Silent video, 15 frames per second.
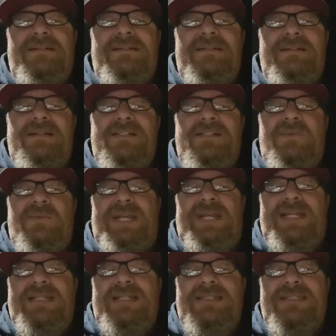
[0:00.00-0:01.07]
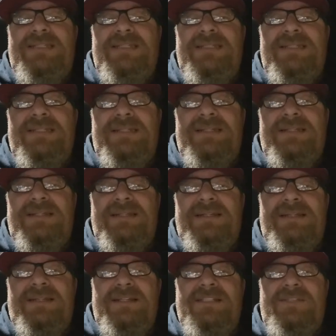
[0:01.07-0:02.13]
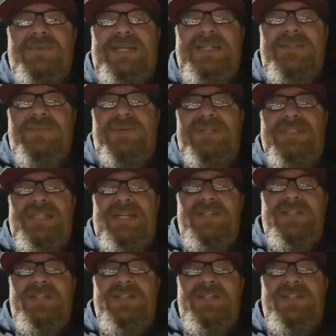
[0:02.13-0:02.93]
Sweetest, what is that?